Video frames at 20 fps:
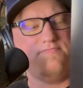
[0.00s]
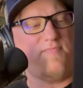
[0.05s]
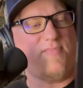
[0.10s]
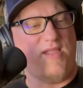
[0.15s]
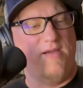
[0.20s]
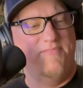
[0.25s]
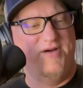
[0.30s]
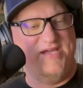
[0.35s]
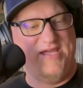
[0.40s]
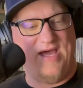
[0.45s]

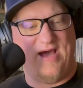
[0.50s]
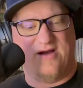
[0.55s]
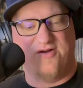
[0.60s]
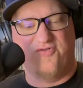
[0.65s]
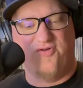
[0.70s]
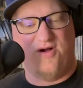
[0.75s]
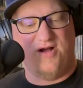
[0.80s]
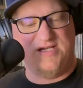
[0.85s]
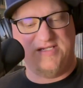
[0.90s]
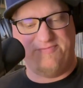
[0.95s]
But yeah,
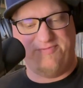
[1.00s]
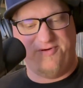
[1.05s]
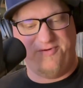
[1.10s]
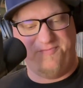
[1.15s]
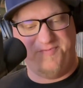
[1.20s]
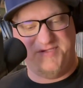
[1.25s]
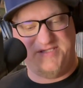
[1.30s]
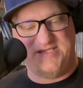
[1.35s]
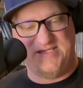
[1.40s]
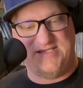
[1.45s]
Cross
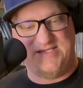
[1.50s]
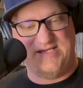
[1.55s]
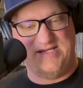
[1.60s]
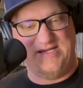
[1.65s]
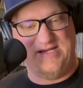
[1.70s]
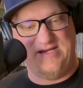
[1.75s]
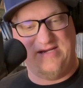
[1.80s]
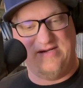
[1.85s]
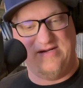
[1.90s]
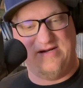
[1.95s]
Purpose is in
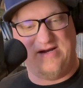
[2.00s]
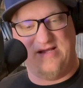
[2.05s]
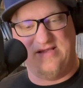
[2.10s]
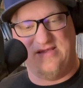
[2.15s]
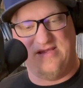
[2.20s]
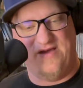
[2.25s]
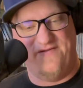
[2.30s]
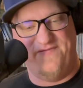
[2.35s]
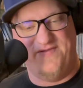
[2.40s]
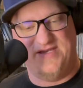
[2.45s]
here. I
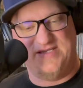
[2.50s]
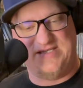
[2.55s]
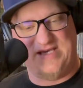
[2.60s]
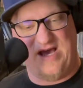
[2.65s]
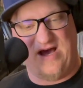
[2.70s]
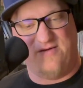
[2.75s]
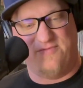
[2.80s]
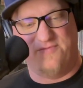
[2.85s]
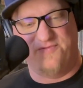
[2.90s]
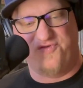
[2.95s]
love this
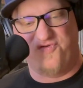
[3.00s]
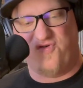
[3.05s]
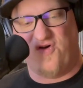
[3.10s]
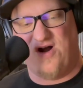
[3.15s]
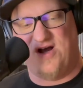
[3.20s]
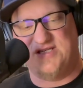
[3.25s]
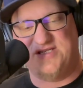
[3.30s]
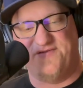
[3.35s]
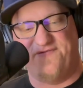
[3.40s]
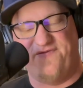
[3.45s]
album.
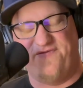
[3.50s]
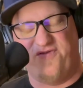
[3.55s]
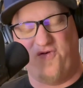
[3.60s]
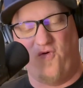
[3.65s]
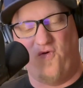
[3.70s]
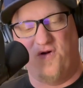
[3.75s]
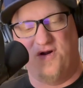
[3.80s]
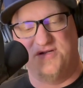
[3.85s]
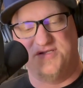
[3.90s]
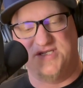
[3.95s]
Cross of
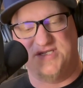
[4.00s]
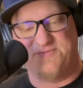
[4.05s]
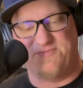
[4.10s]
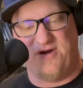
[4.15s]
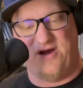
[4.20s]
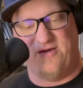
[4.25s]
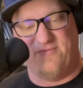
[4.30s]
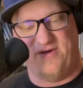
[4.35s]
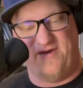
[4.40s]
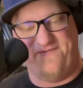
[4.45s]
Thorns is
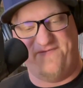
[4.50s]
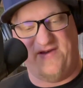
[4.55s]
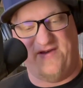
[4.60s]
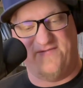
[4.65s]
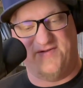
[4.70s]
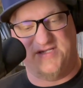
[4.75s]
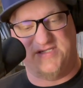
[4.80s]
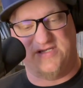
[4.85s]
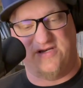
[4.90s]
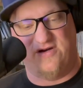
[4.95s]
probably my
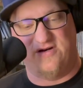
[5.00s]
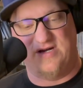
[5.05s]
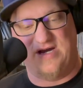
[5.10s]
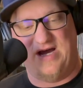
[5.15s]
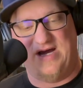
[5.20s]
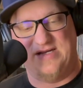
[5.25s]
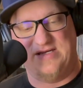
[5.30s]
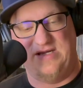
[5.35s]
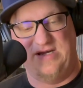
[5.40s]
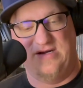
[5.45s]
favorite song
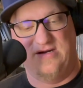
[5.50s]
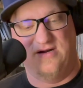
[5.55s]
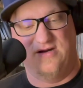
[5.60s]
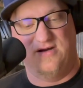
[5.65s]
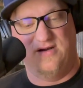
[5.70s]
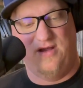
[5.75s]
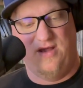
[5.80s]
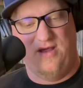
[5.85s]
on here.